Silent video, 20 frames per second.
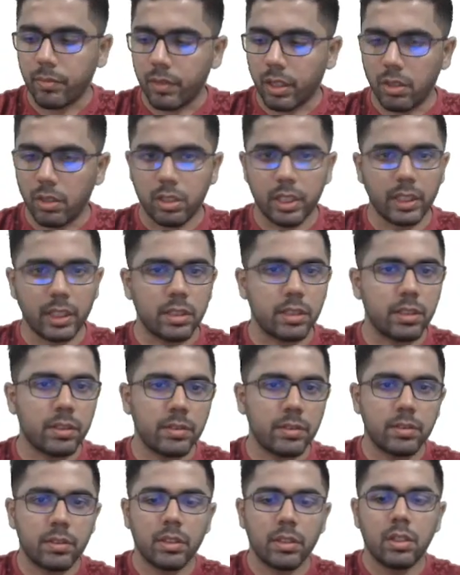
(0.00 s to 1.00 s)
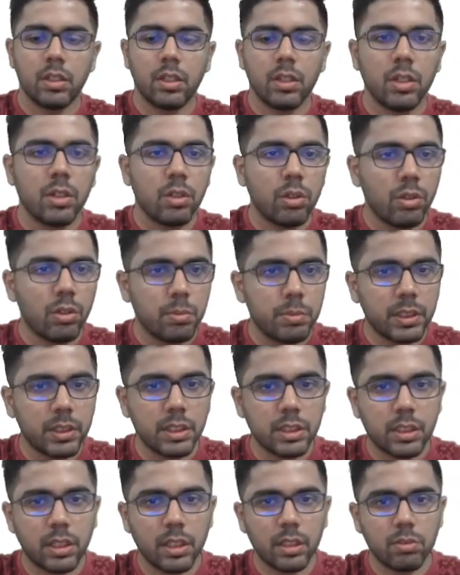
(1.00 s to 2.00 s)
All right, hope this
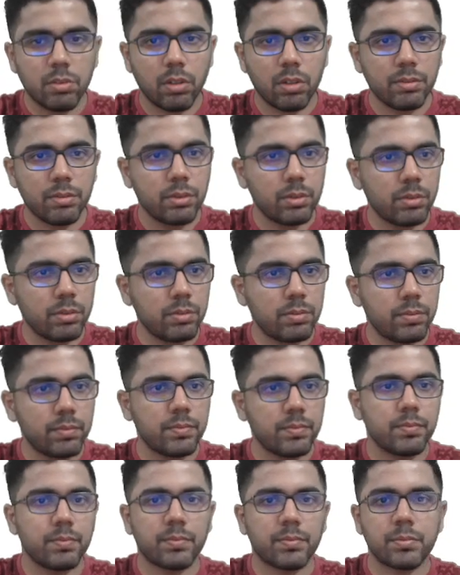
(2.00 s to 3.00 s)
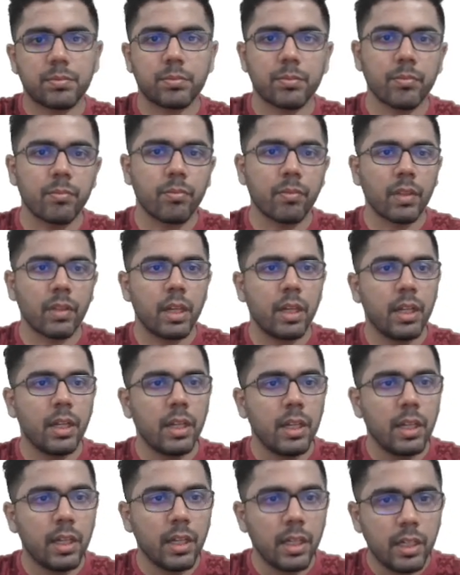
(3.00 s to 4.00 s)
is clear to all of you.
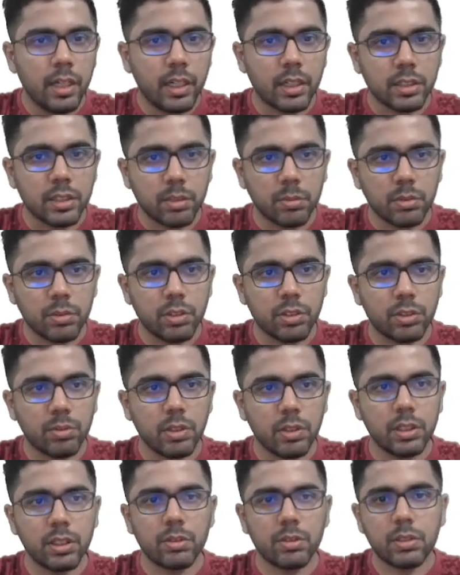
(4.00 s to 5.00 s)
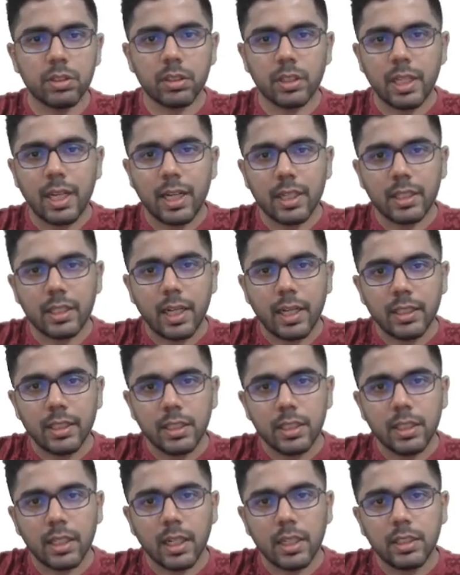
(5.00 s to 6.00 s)
Let us come to this one. This was a CAT
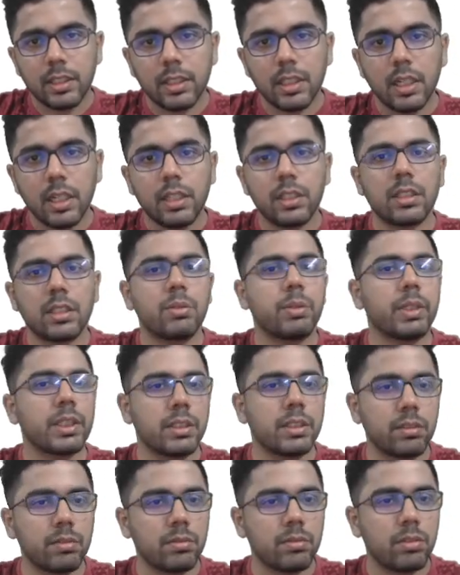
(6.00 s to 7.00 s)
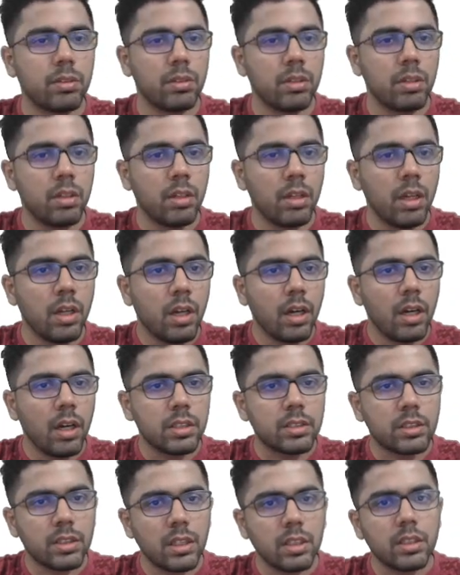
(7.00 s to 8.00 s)
1998 question.
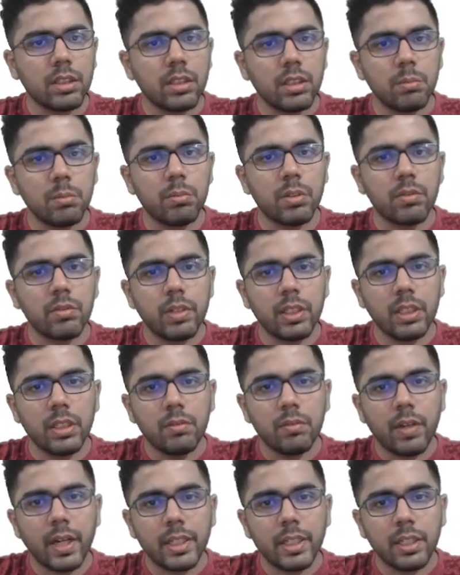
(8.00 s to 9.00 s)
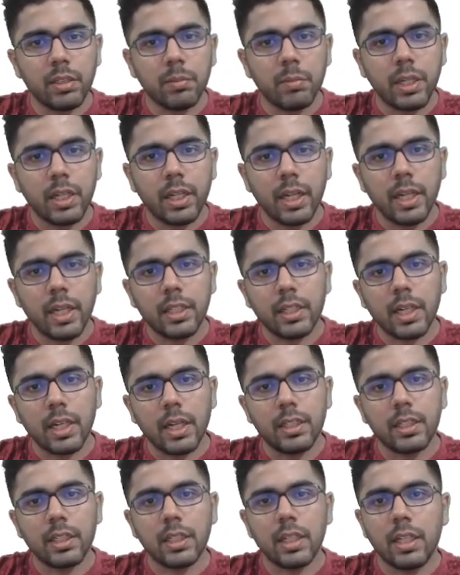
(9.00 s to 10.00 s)
A certain number when divided by
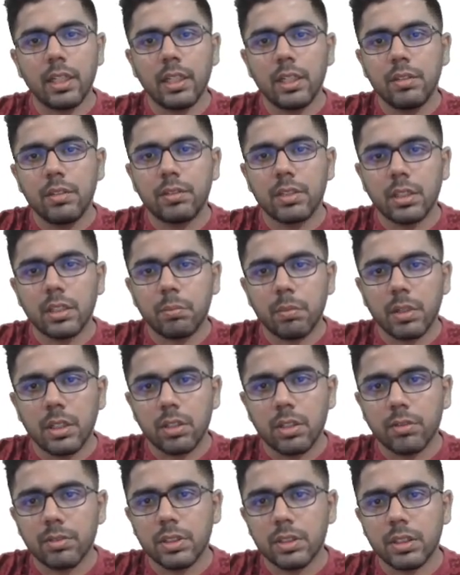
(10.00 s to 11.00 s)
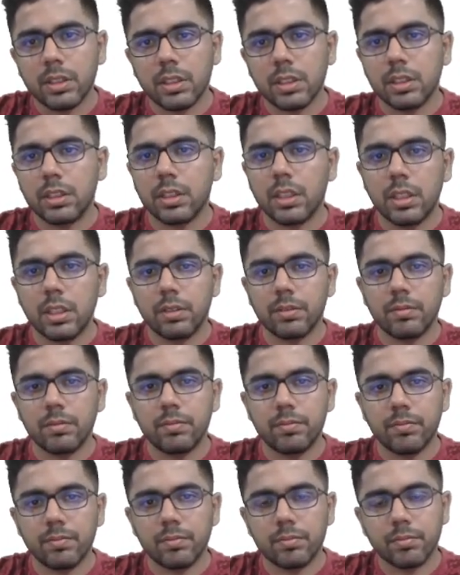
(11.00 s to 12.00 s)
899 leaves a remainder of 63.
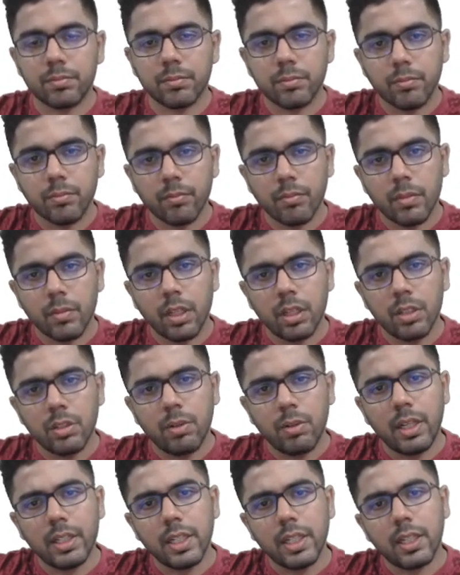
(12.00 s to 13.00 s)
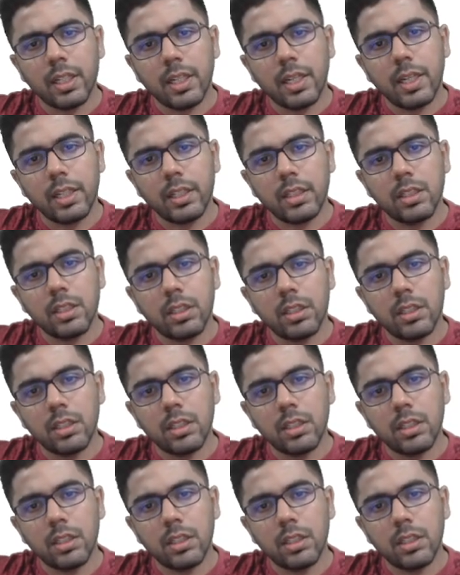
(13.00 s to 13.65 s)
So I'll take let